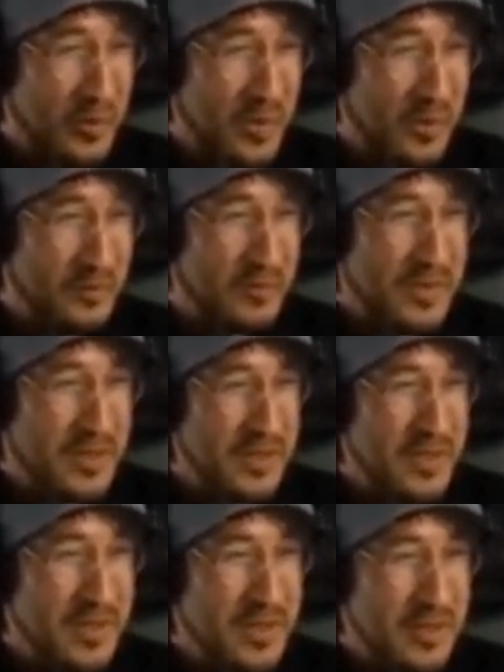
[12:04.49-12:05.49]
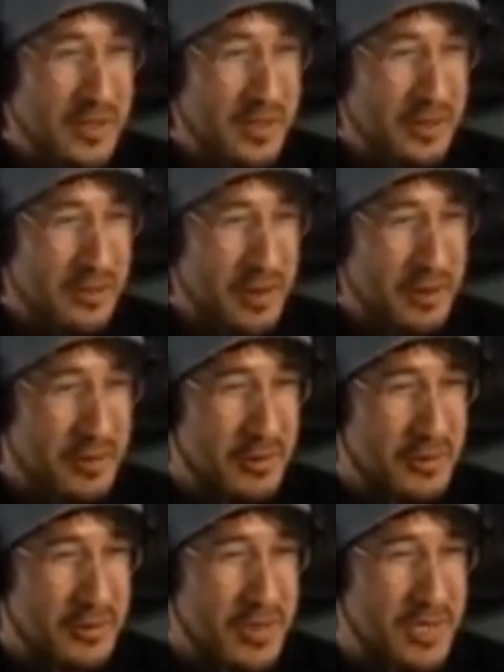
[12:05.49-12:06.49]
Well, along the
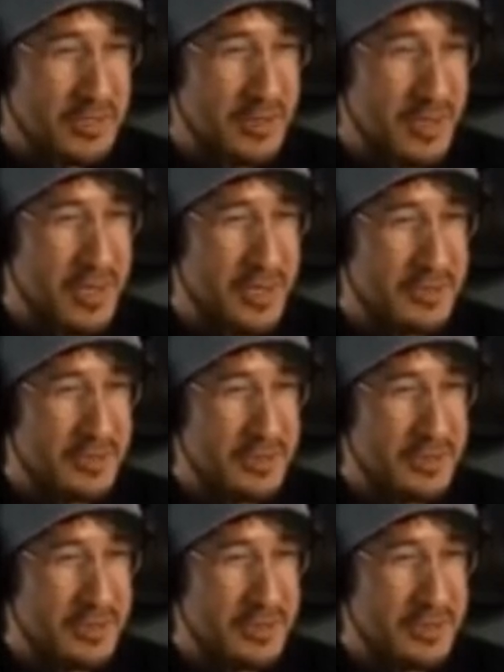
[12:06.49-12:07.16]
railroad tracks it is.